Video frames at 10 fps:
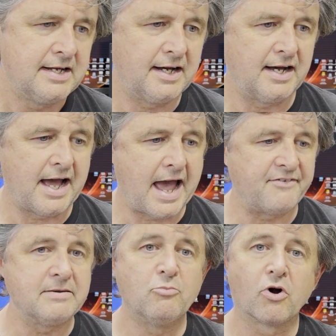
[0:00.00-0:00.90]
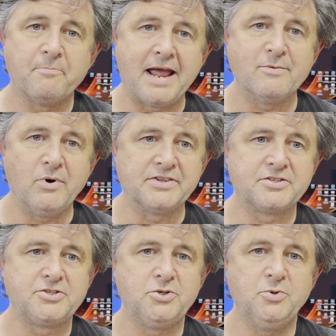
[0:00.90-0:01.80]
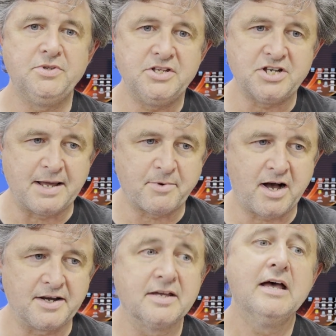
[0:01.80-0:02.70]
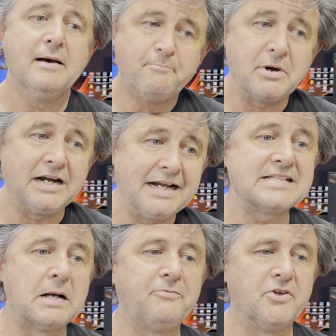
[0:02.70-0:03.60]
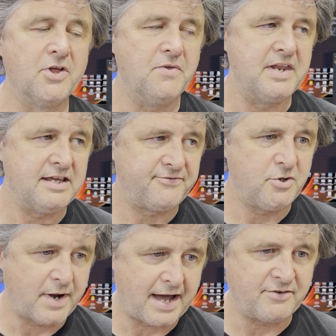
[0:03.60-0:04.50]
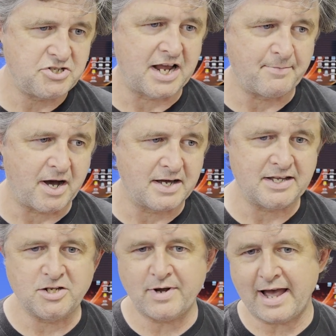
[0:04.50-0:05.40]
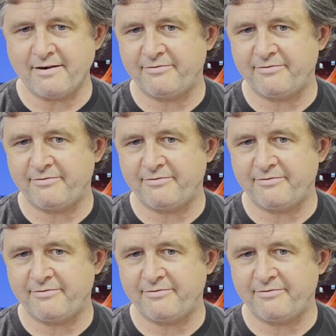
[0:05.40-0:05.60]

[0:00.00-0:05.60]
uh, having more bandwidth to the JBOD. But it is helpful though that if you have a JBOD and you have